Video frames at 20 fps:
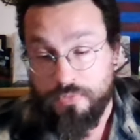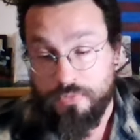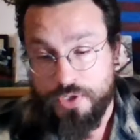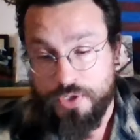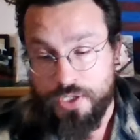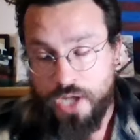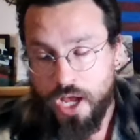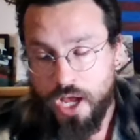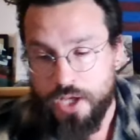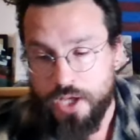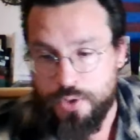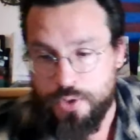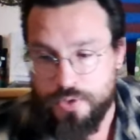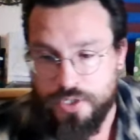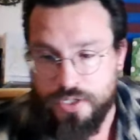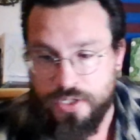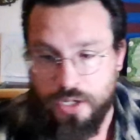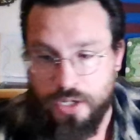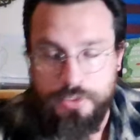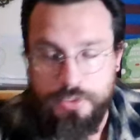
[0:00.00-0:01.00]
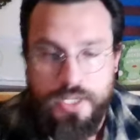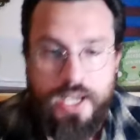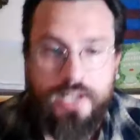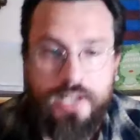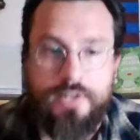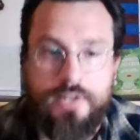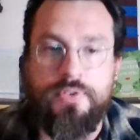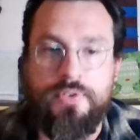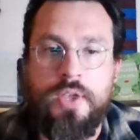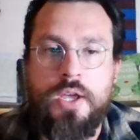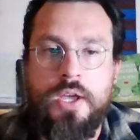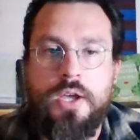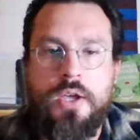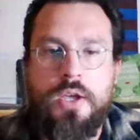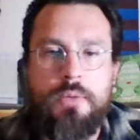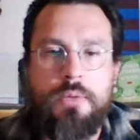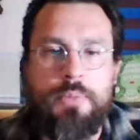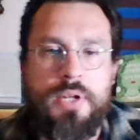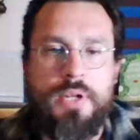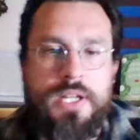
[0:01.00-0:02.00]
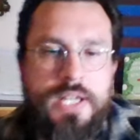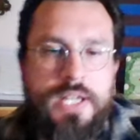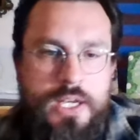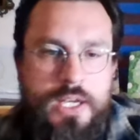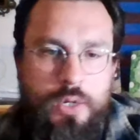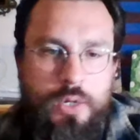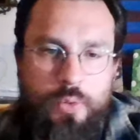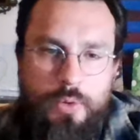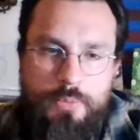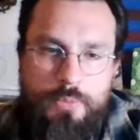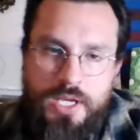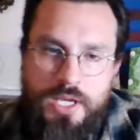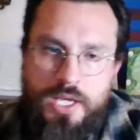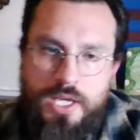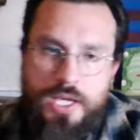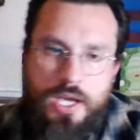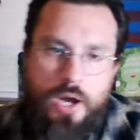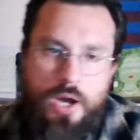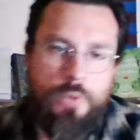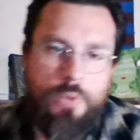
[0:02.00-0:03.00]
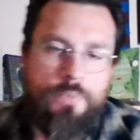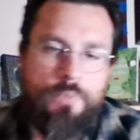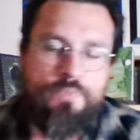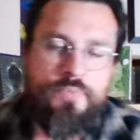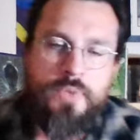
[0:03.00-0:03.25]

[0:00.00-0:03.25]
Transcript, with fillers: to not use a double negative. But Nikko Remigio